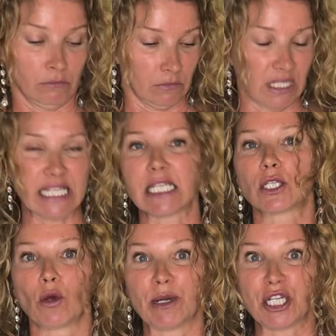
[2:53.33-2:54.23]
This is
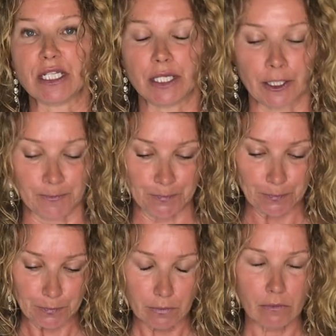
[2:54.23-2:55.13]
so much easier.
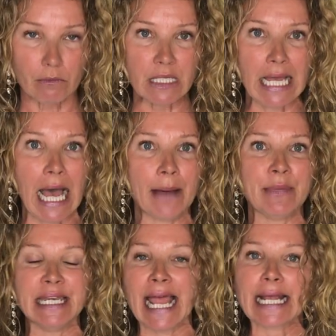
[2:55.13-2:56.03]

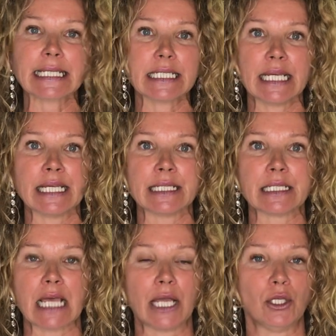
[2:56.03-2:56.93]
Next
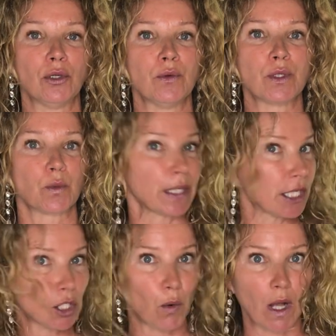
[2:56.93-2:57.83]
is I use really
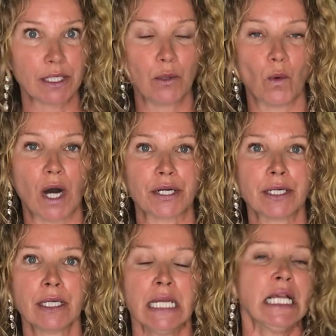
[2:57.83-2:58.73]
good quality
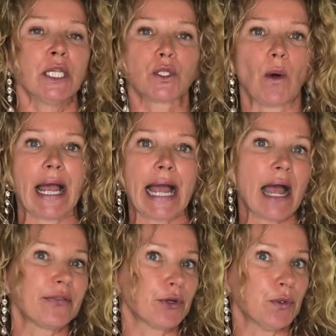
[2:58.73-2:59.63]
water. So
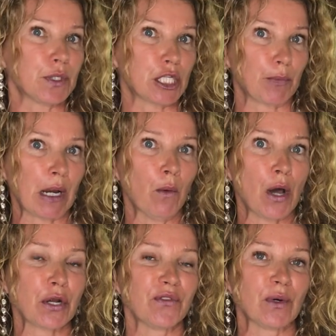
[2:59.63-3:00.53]
I either use spring
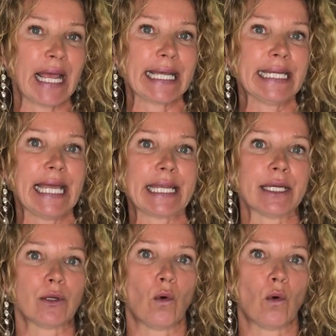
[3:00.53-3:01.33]
water when I can get it,